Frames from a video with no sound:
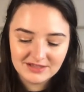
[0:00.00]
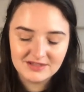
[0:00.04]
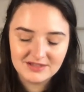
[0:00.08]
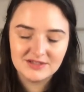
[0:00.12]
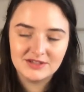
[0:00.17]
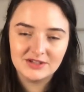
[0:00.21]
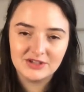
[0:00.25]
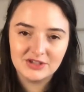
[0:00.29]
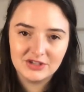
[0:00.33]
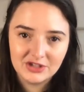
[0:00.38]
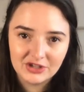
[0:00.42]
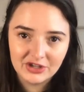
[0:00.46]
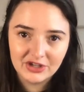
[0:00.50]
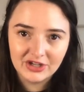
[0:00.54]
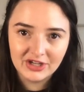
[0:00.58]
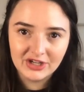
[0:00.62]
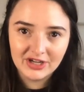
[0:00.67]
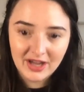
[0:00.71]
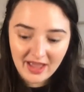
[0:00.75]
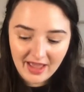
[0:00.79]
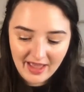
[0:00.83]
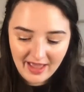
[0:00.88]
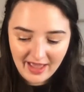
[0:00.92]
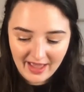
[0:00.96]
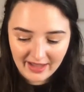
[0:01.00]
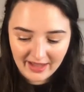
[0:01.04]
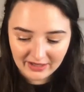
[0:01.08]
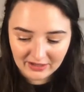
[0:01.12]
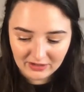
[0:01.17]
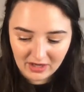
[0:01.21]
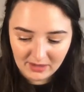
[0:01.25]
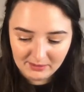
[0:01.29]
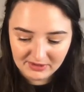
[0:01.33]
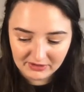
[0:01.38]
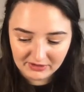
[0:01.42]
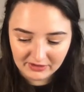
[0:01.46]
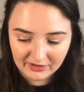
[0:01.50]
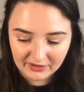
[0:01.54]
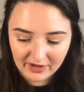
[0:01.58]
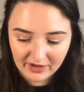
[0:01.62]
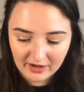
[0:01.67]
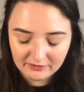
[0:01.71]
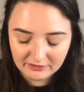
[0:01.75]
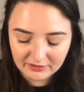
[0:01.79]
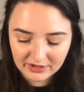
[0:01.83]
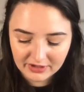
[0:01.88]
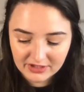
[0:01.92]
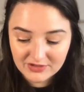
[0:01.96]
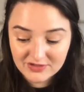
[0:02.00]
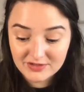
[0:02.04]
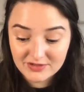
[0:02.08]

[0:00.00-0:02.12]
to secure economic recovery.